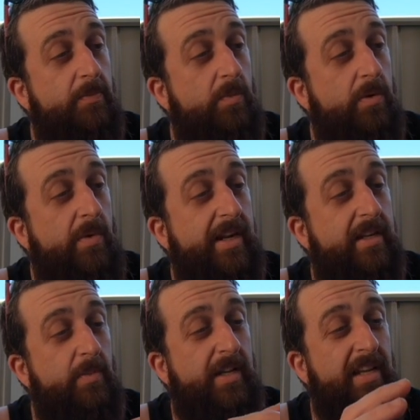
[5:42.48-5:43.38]
We
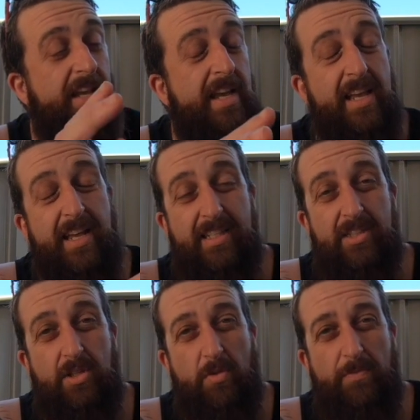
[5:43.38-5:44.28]
reckon we can, it's
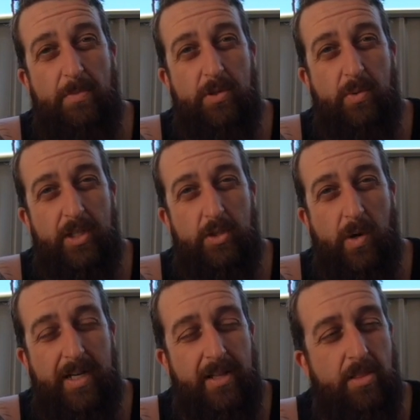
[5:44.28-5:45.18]
sold for between
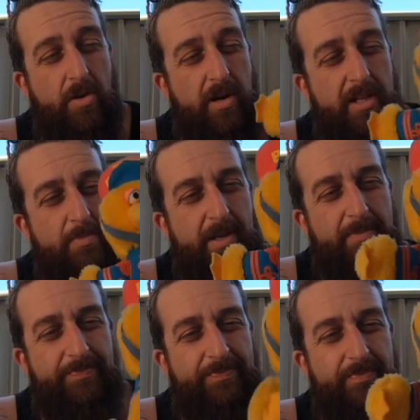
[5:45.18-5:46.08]
20 and 30,
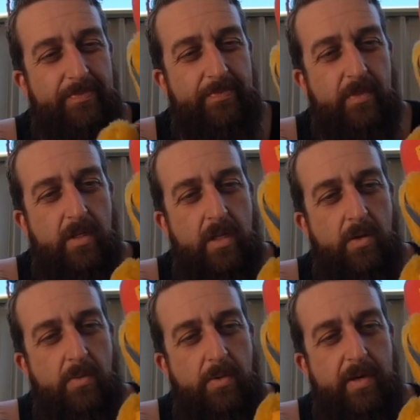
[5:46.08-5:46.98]
but
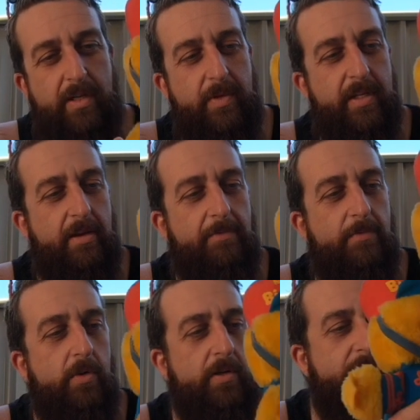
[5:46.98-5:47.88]
we reckon we can get 40